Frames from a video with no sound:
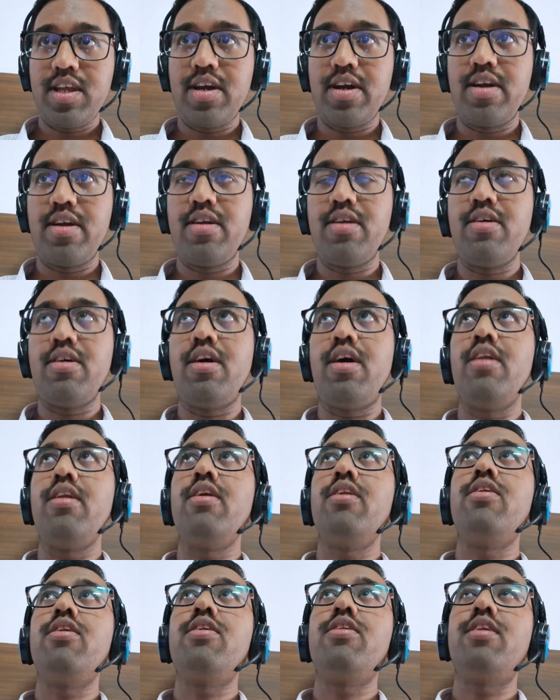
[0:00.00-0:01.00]
And
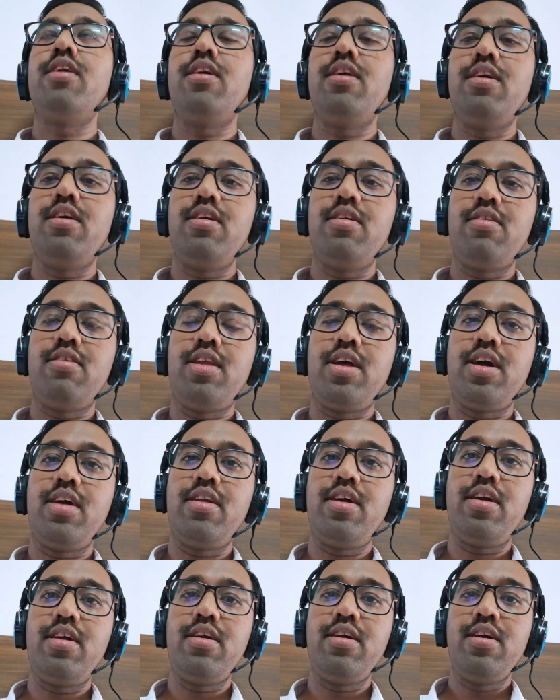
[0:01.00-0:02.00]
another thing is
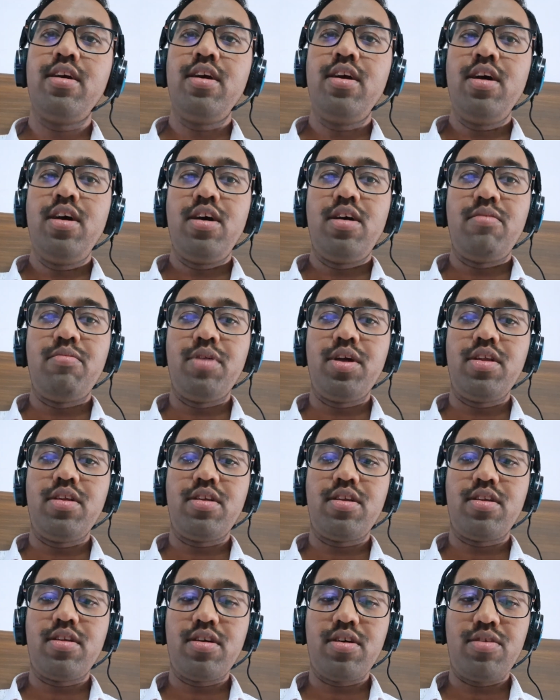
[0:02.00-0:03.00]
like that.
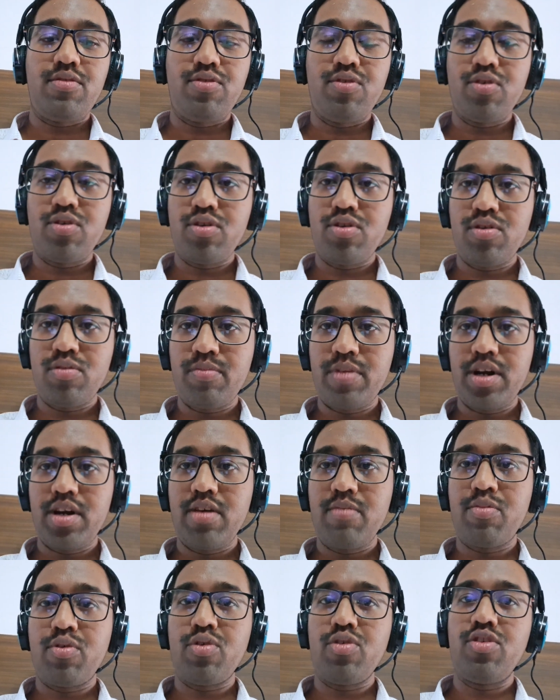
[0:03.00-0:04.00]
Means focus on
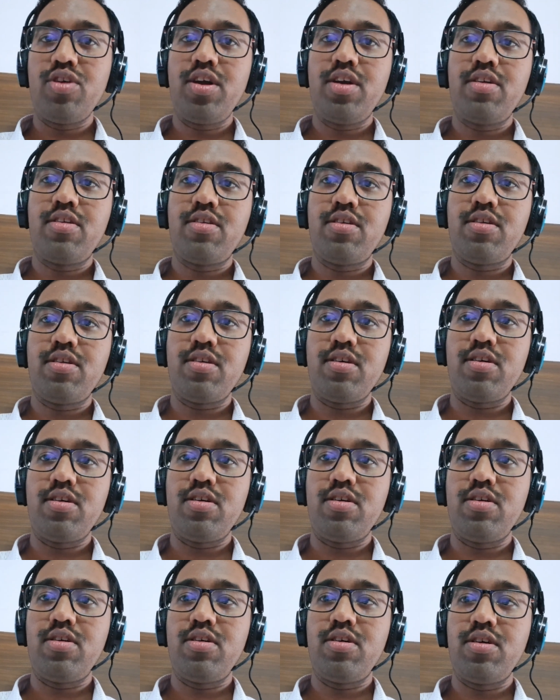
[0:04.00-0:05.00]
building projects.
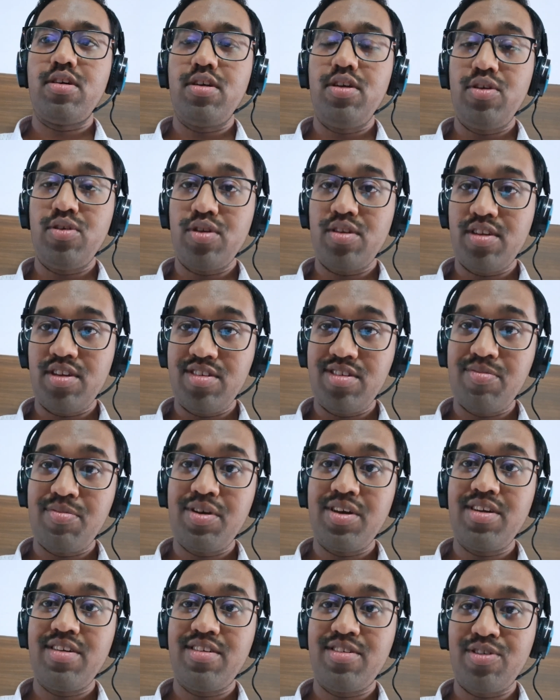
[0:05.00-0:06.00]
Your
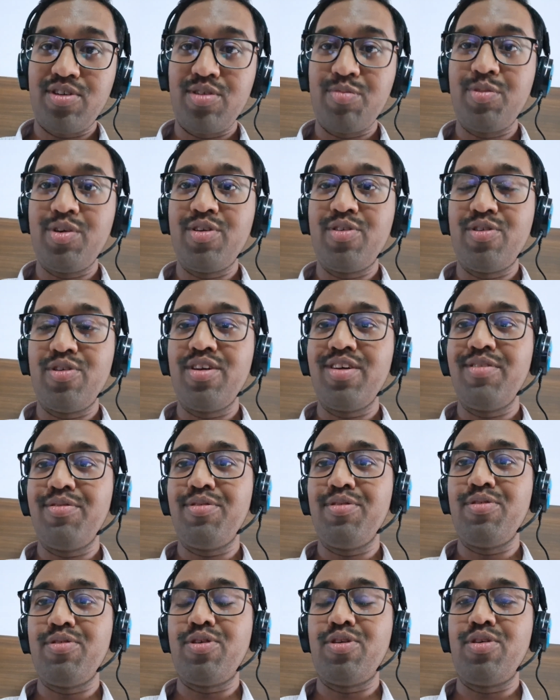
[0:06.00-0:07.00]
CGPA should be good
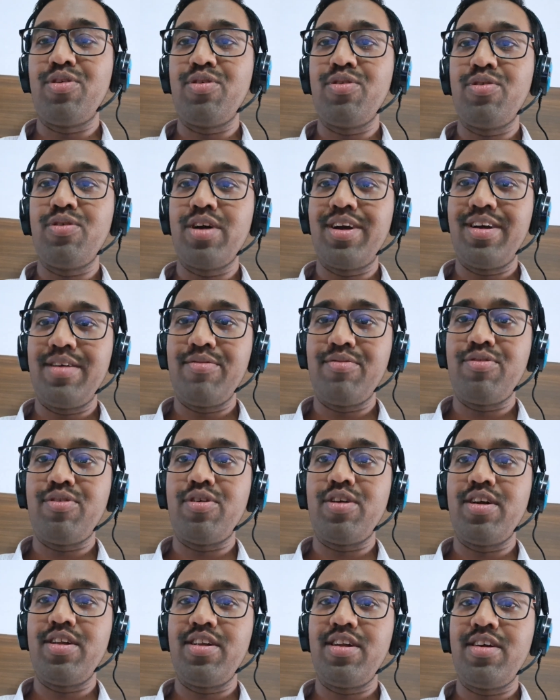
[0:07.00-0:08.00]
if you want to aim
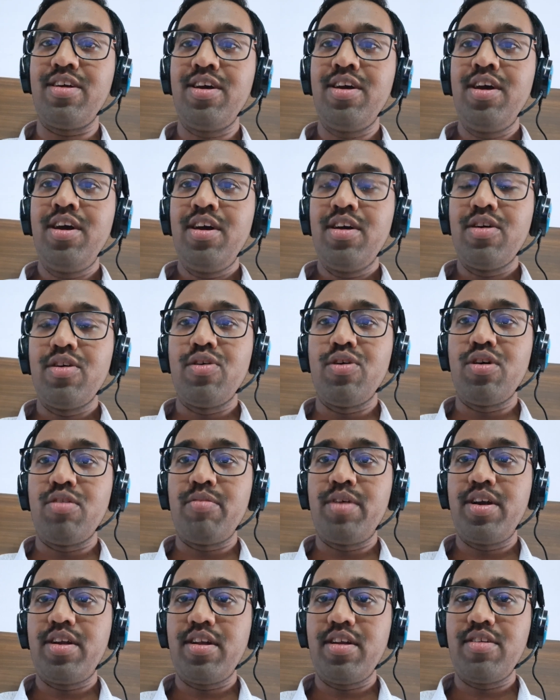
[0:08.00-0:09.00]
for any
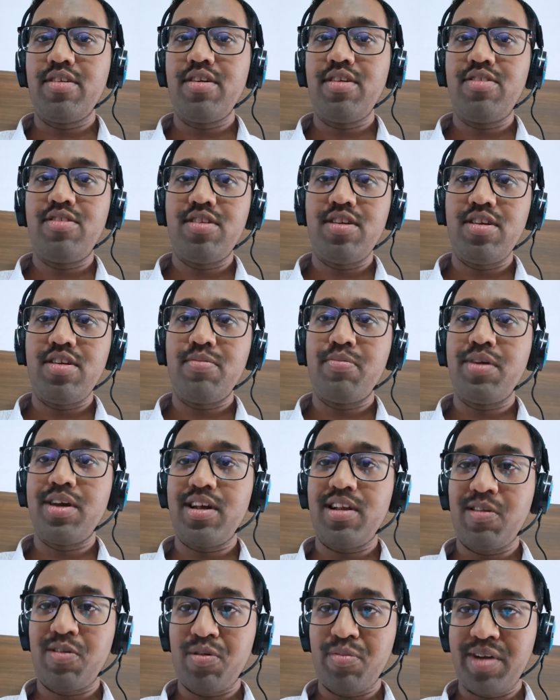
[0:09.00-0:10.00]
government research.
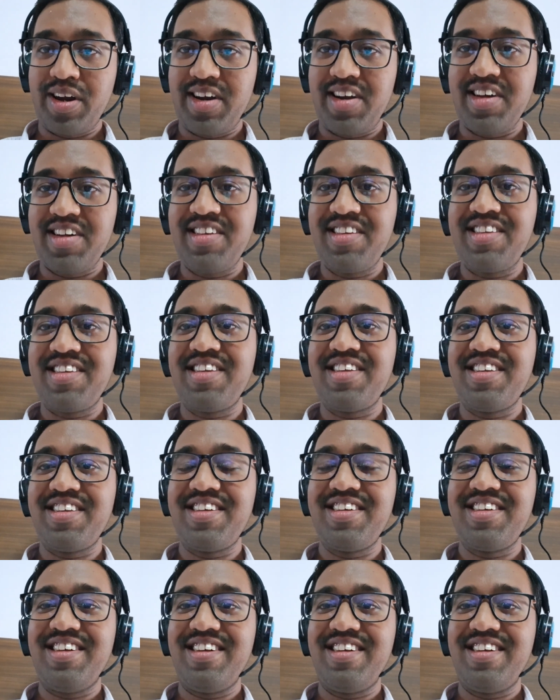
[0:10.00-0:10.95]
CGPA also matters.